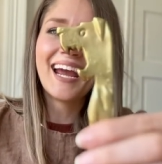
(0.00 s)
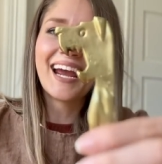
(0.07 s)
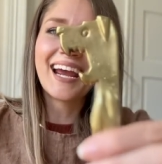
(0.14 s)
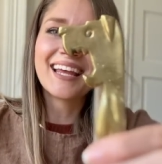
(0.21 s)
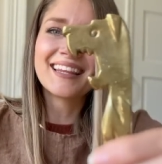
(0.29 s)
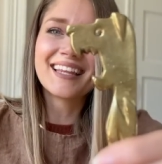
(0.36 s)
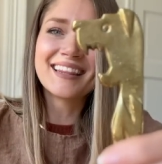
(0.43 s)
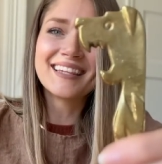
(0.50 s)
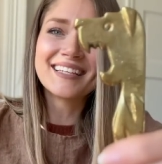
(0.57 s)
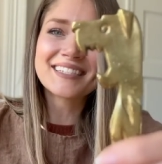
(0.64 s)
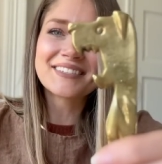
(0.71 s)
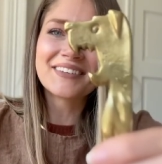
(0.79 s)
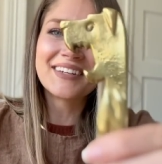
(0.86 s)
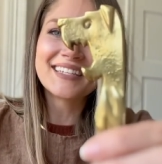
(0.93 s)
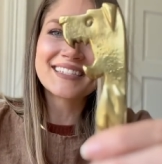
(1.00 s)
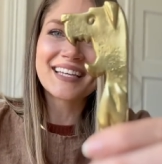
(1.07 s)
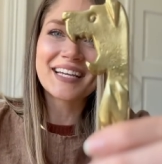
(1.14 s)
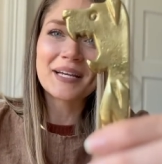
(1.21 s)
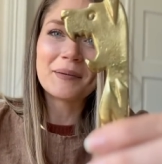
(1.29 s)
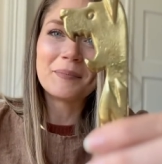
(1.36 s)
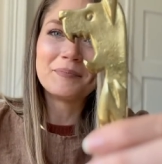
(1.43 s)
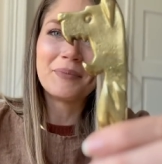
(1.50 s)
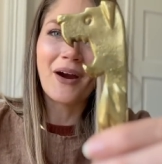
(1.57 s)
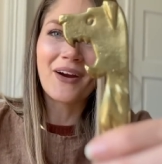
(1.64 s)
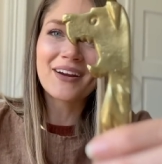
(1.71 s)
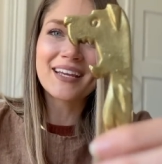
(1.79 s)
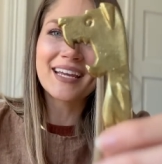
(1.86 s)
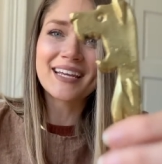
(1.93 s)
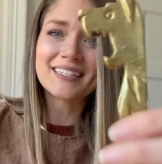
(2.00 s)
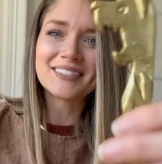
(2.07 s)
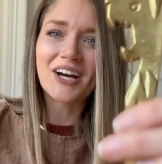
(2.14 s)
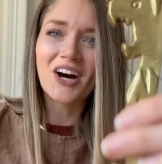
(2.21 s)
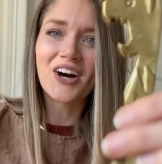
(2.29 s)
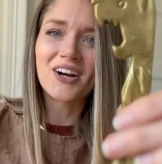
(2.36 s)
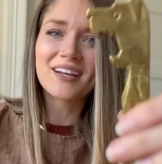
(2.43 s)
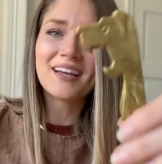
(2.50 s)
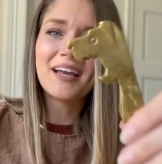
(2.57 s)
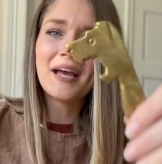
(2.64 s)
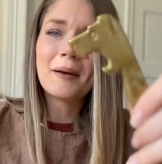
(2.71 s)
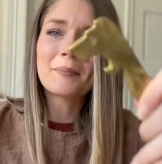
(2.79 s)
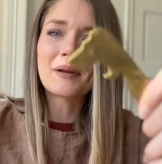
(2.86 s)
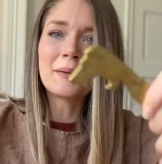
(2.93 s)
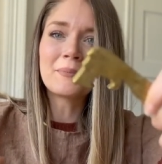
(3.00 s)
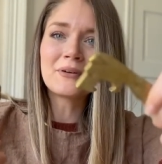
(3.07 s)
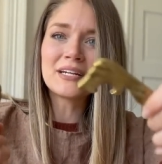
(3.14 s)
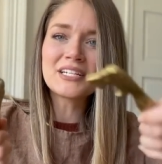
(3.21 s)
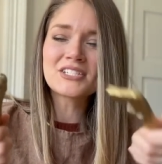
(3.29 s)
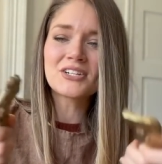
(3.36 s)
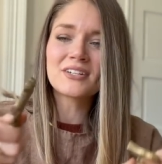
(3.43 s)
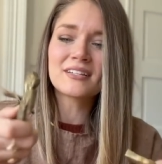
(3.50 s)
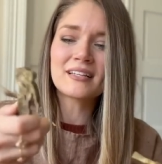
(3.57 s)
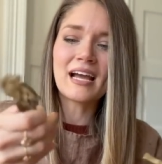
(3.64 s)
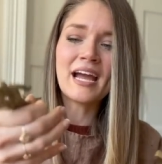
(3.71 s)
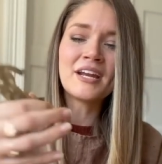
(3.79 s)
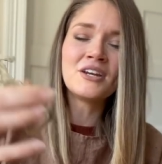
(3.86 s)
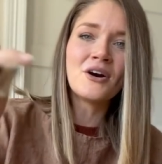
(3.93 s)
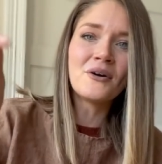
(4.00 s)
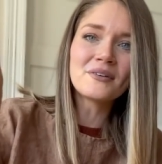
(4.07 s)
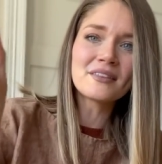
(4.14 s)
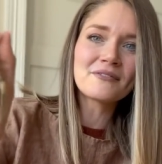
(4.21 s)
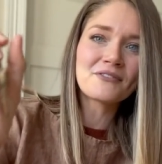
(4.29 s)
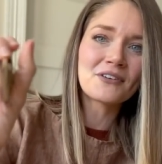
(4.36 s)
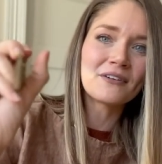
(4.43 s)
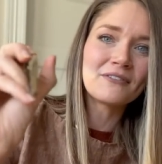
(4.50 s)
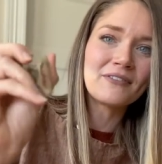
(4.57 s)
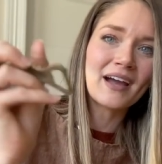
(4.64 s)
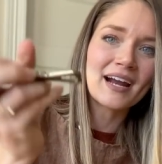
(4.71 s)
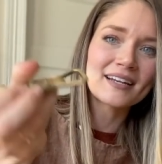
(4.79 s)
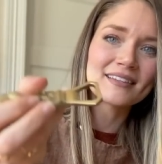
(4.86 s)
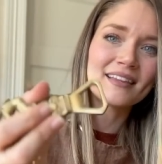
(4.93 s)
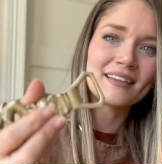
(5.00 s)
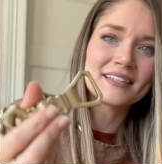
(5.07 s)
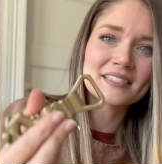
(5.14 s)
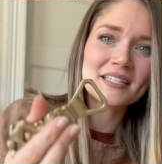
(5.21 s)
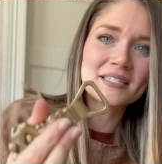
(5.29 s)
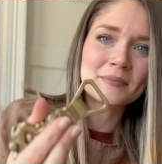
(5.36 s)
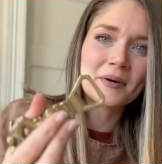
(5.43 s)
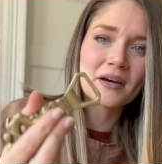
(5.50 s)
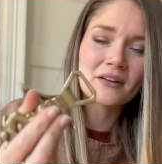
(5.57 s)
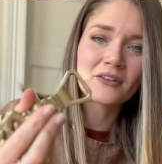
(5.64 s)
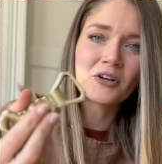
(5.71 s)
And then this one is like a barking dog, but I'm pretty sure, I know that for a fact that this is a bottle